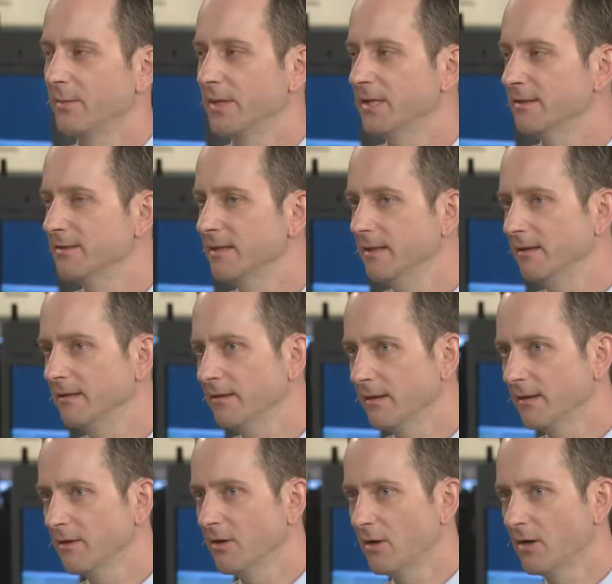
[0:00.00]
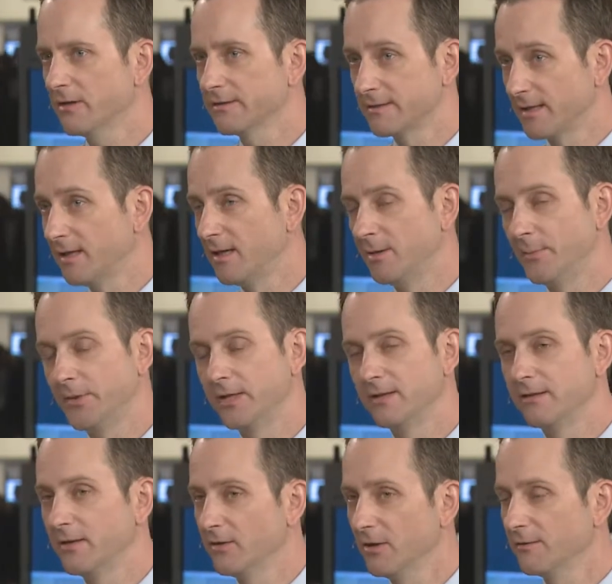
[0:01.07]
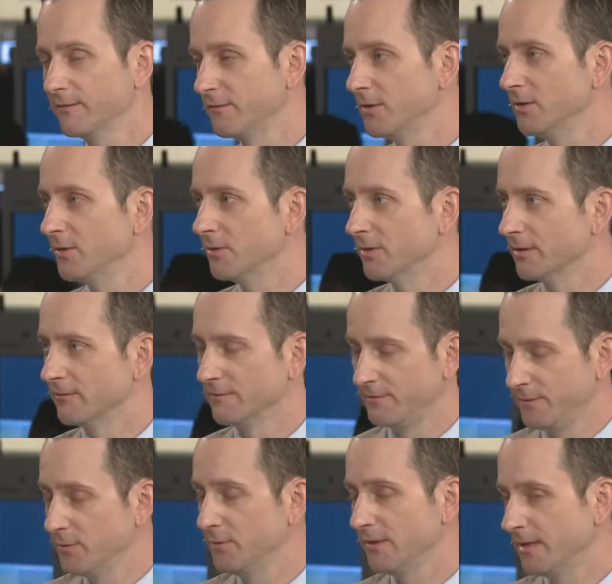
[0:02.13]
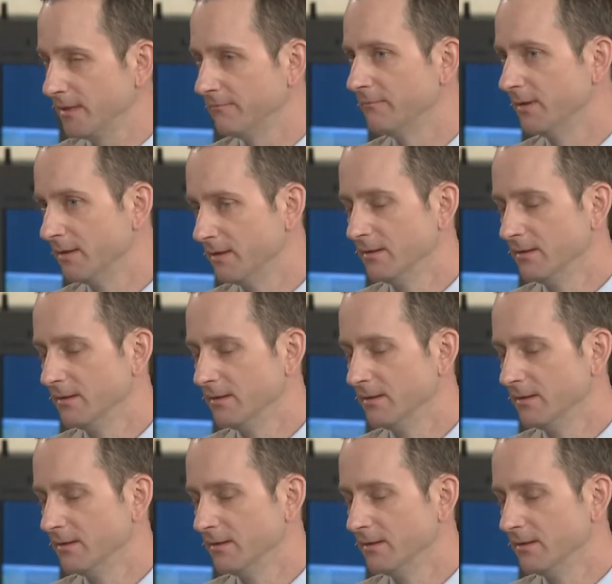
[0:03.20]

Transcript: because there are some, but there are few than